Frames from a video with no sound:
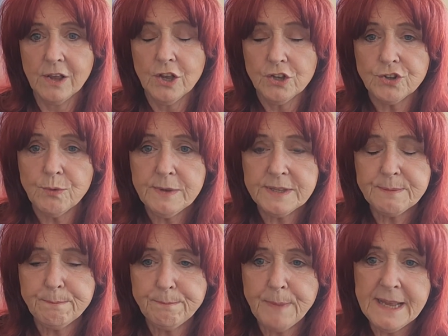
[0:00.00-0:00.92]
So it's
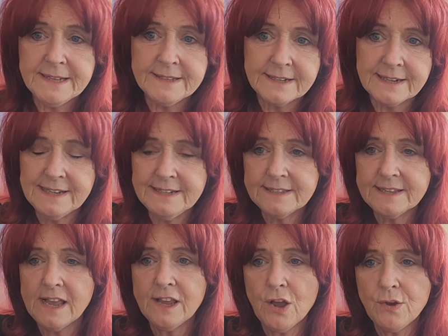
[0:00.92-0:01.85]
basically
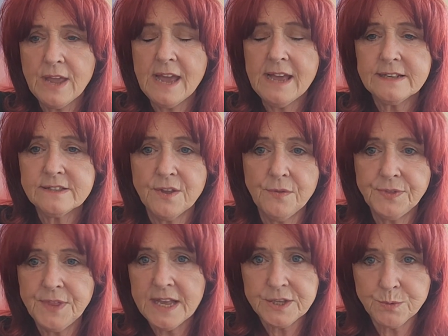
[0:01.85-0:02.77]
saying, okay, so
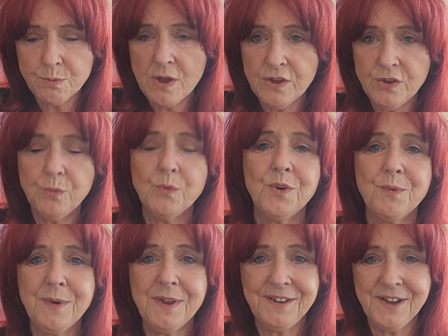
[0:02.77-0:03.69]
that's where you want
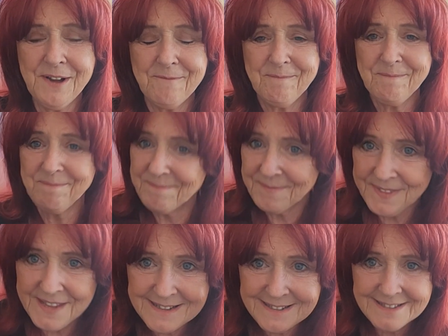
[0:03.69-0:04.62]
to end up,
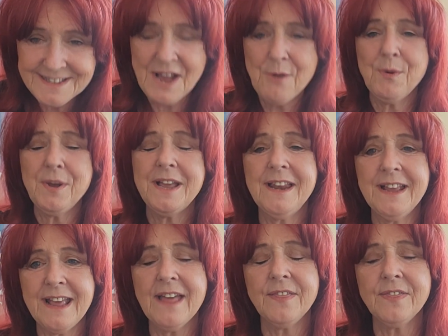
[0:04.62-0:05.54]
this is how we're going to
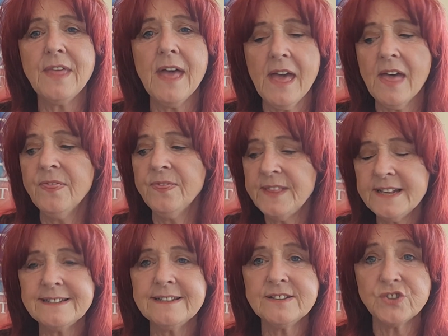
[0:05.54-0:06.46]
get there, and
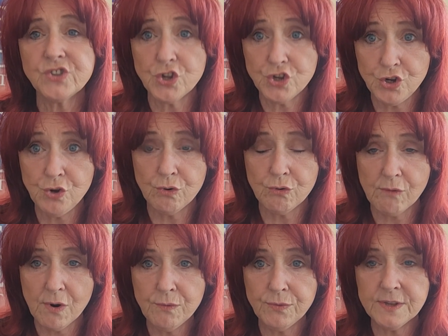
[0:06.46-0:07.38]
this is the new
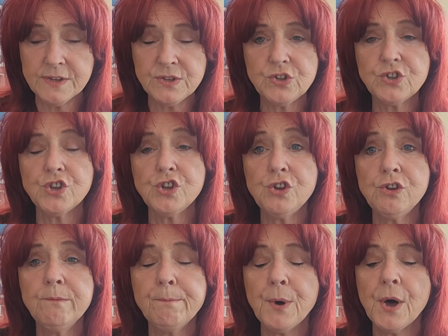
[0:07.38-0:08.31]
growth, this is the
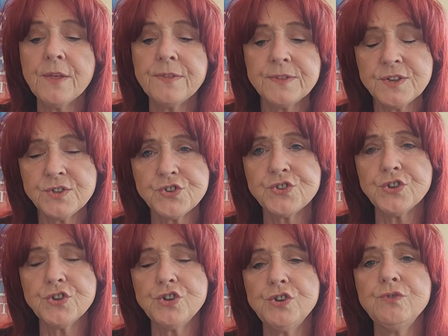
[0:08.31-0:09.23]
new path, this is
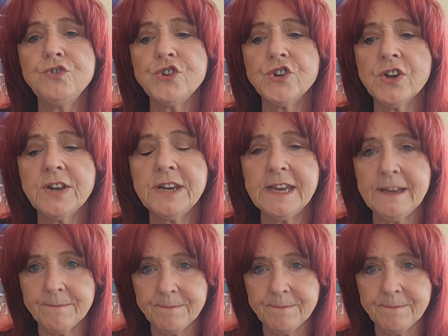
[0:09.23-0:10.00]
the new journey.